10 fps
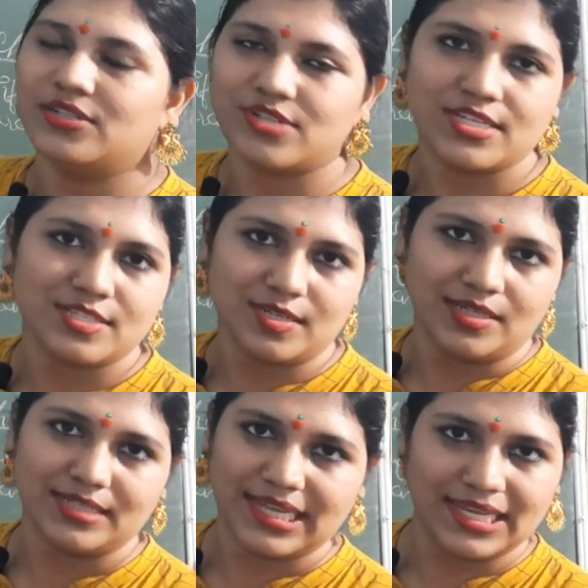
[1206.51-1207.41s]
interested
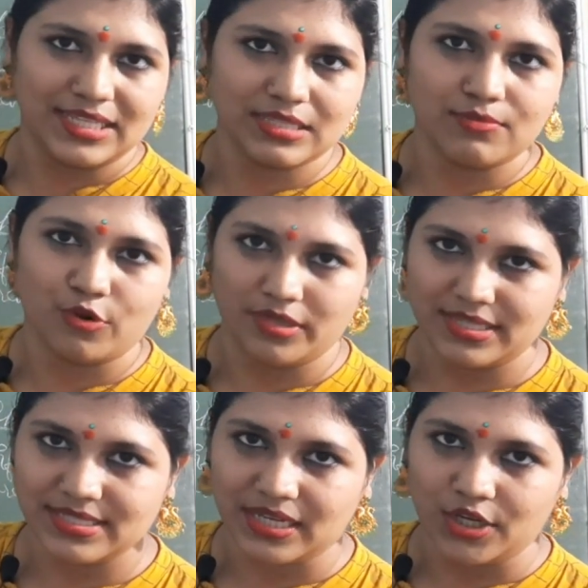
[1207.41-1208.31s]
in telling them all
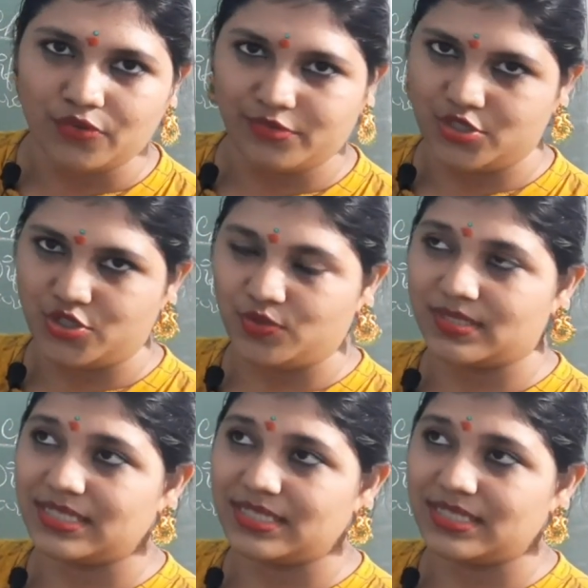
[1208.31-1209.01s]
these kind of issues,